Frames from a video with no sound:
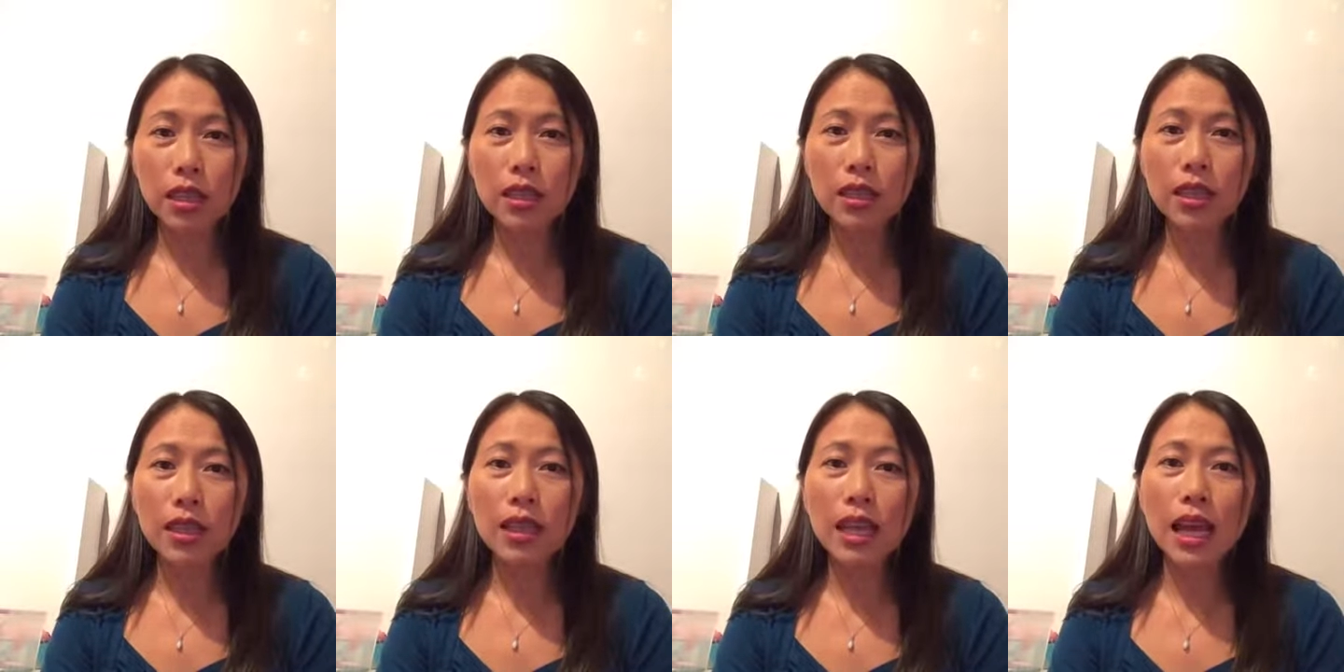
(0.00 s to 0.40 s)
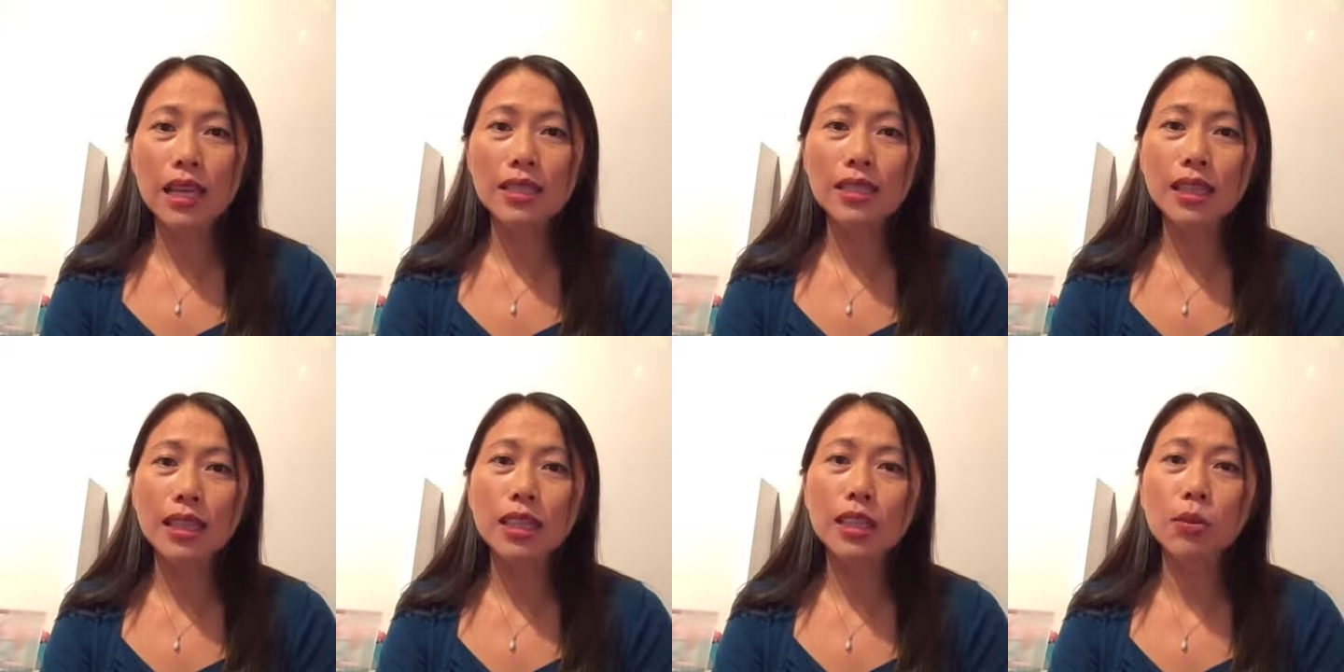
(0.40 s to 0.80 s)
the
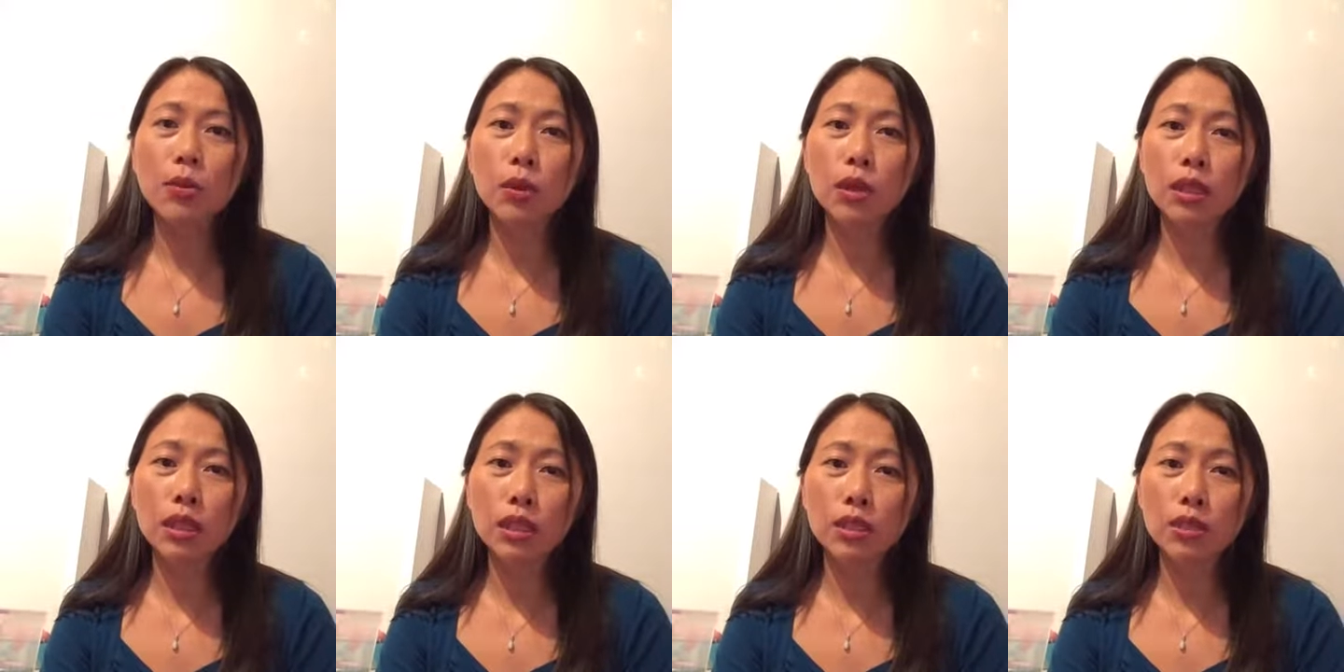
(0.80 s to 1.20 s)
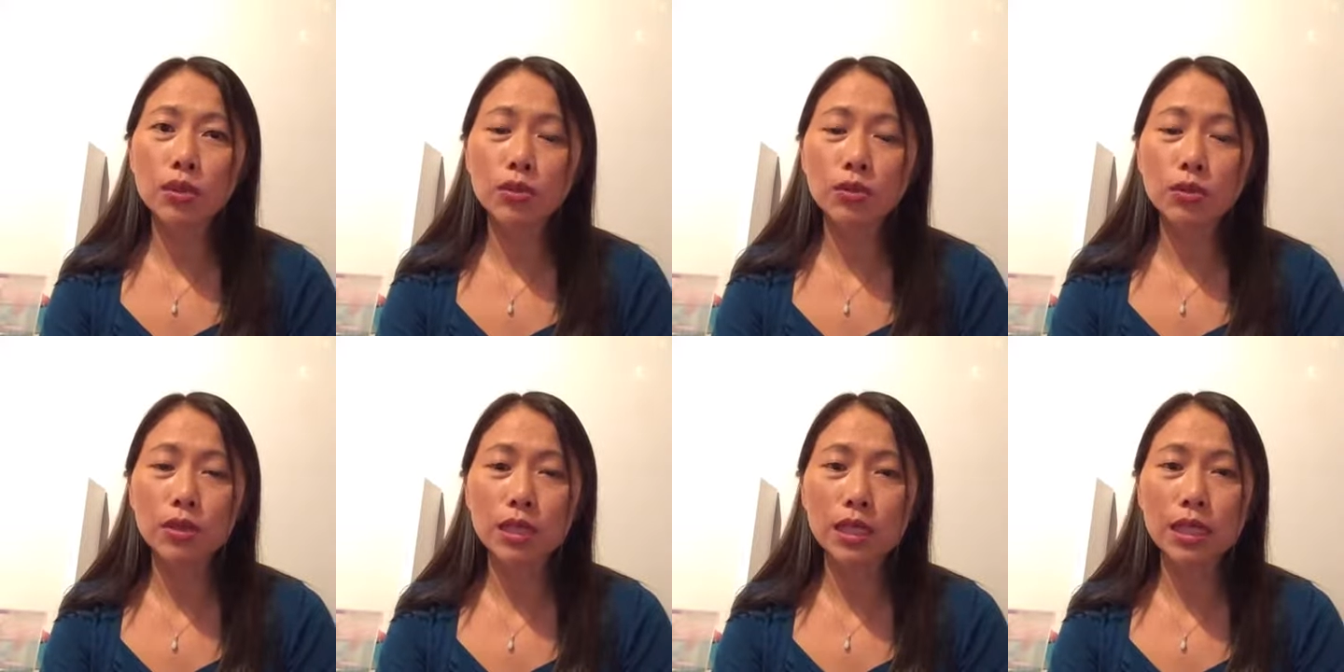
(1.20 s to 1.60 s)
last thing you want to
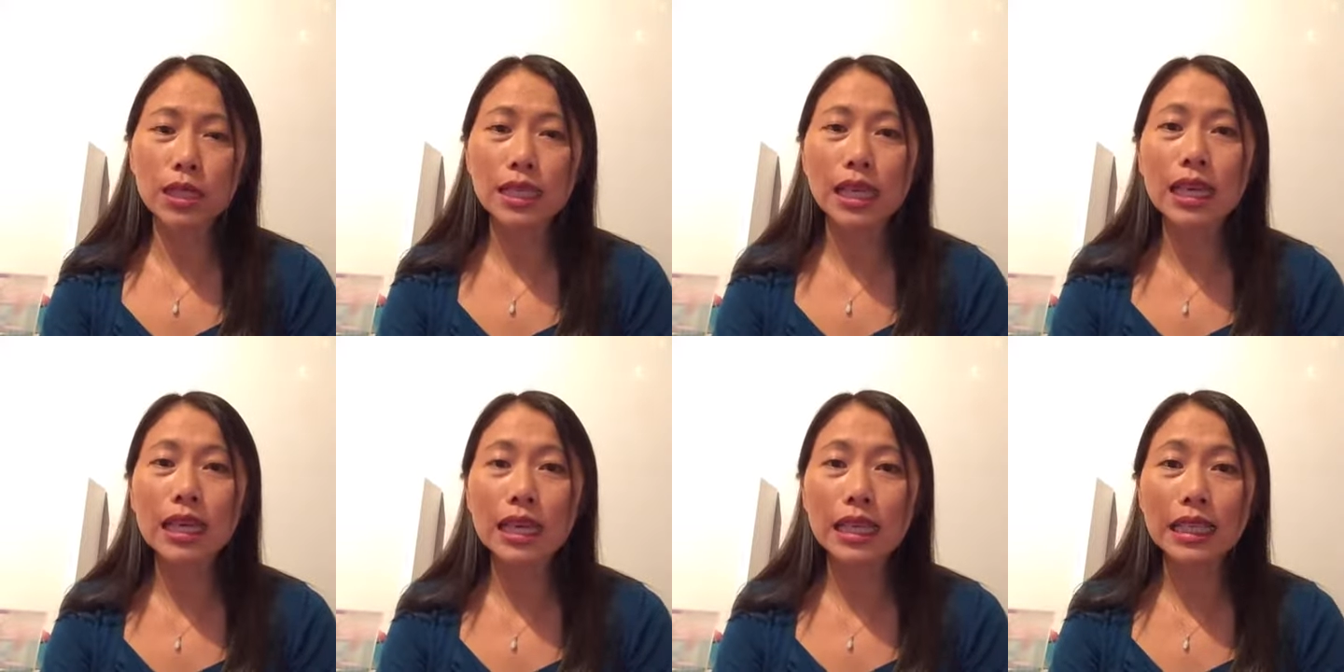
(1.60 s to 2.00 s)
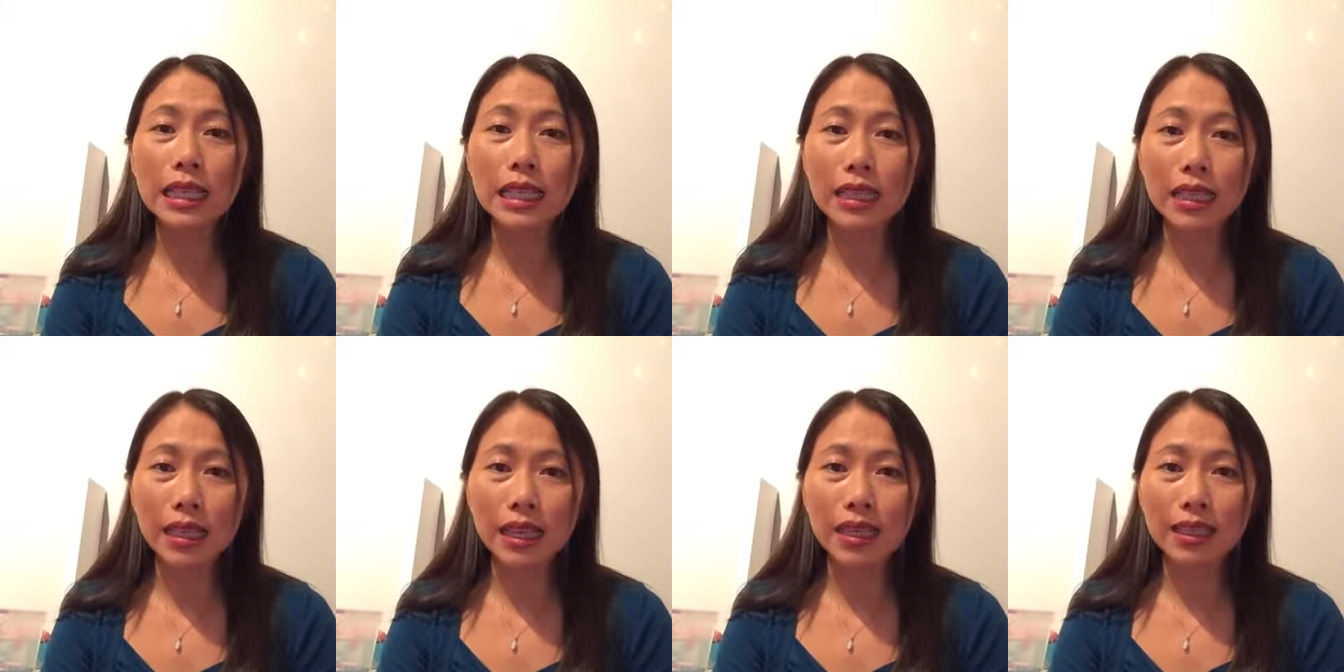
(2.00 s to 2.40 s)
do is say
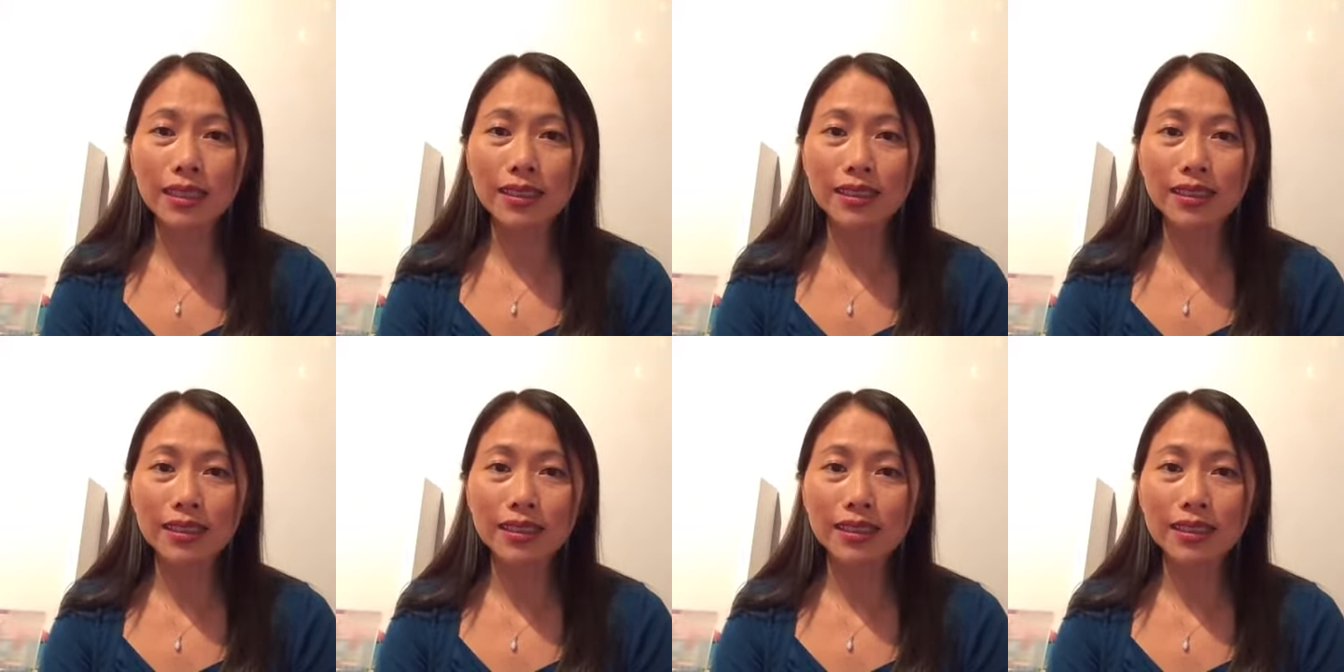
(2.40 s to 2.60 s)
anything